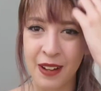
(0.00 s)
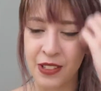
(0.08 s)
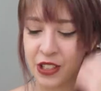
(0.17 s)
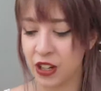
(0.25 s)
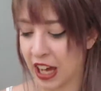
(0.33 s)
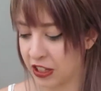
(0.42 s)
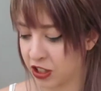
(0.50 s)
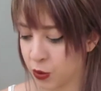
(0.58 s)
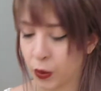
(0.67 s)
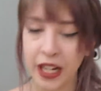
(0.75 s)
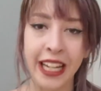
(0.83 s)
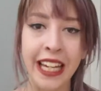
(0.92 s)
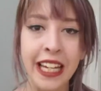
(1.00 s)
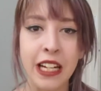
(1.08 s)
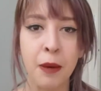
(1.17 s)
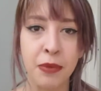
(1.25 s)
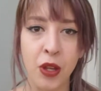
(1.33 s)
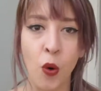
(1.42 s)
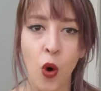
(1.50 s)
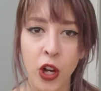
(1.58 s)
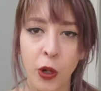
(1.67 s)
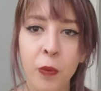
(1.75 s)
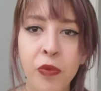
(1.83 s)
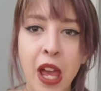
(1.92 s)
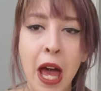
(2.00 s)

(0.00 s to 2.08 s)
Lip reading: so yes, you want to heat up the oil,